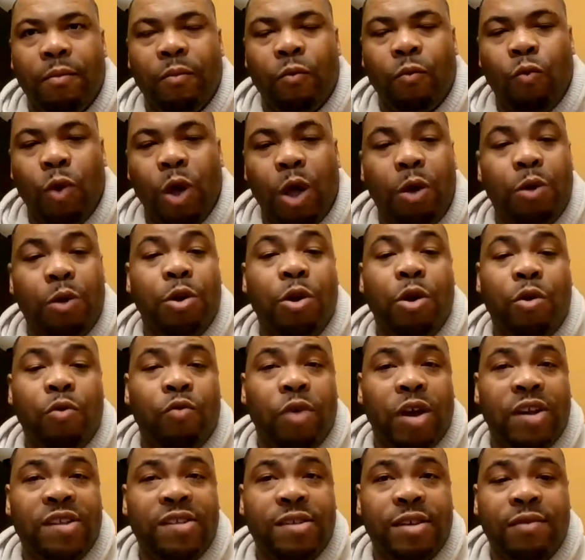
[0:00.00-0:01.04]
well-known
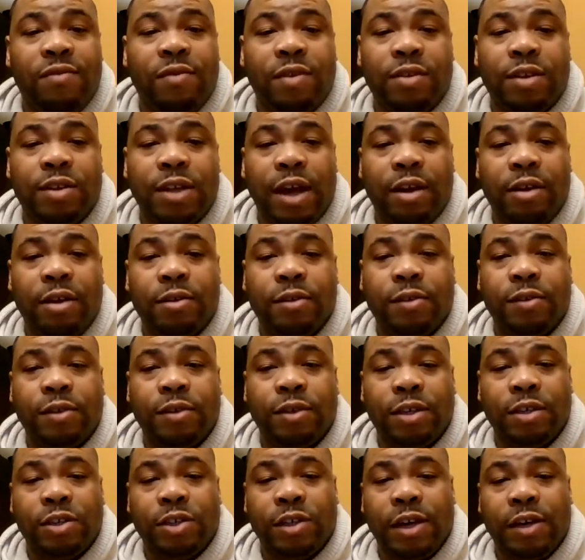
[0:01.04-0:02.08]
Resident Evil titles,
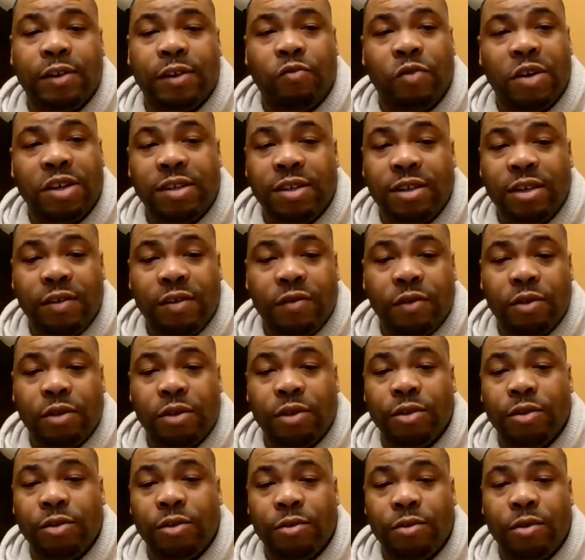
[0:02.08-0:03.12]
such as Resident Evil
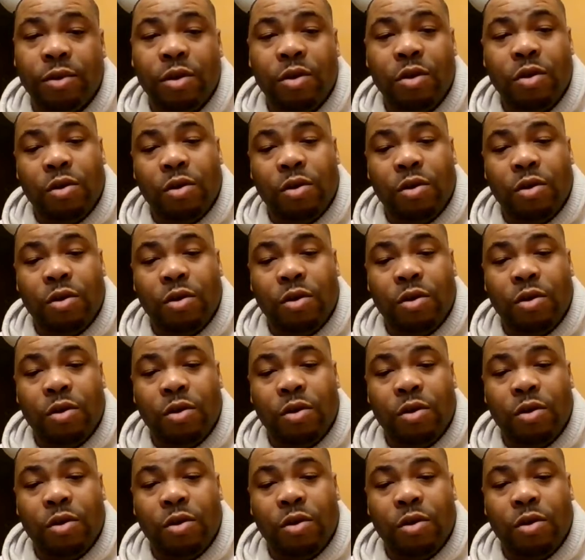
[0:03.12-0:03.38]
2,